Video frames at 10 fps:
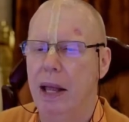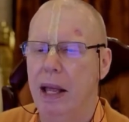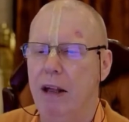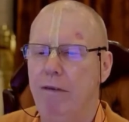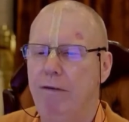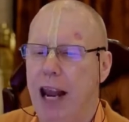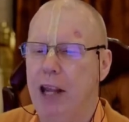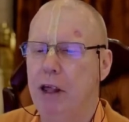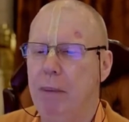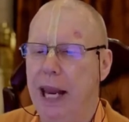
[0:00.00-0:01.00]

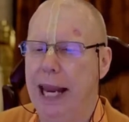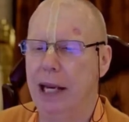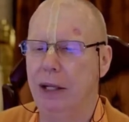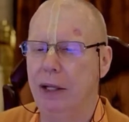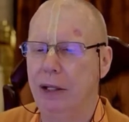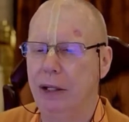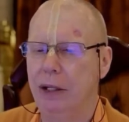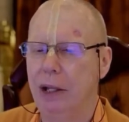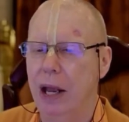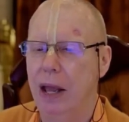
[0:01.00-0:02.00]
Faith
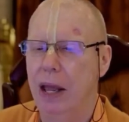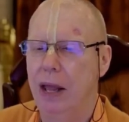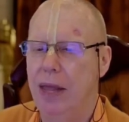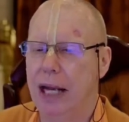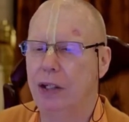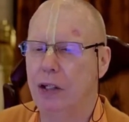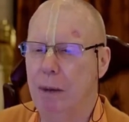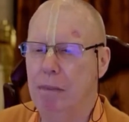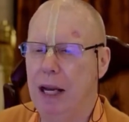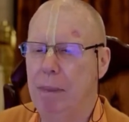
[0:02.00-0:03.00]
means that
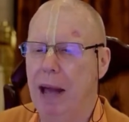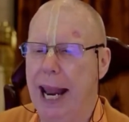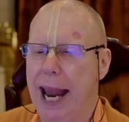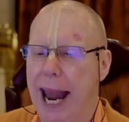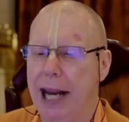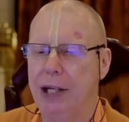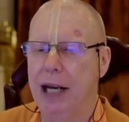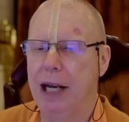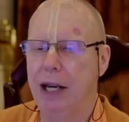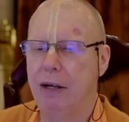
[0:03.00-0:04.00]
simply by
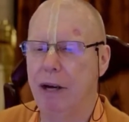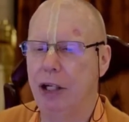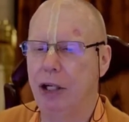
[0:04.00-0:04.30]
acting in Krishna